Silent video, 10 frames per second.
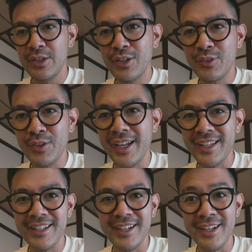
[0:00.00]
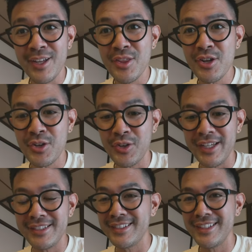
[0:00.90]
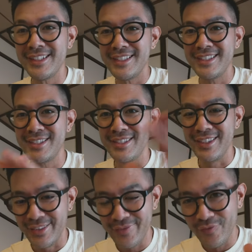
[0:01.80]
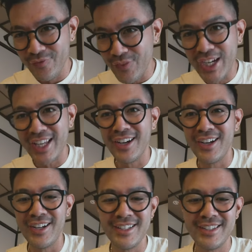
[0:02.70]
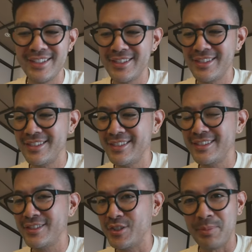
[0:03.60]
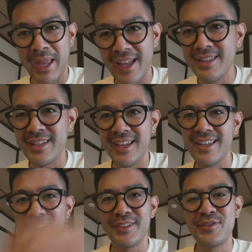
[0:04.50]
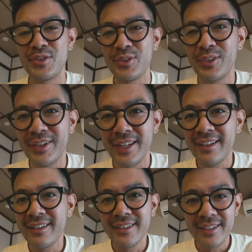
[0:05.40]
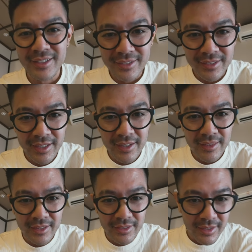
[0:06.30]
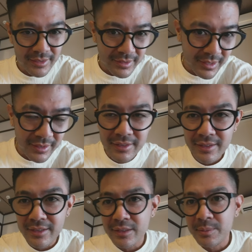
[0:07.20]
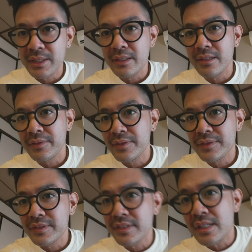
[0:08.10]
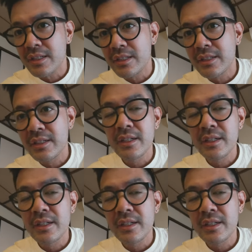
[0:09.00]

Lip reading: All right, another crazy fucking hot Japan day of touring. Hold on, I think you guys are a little bit off center.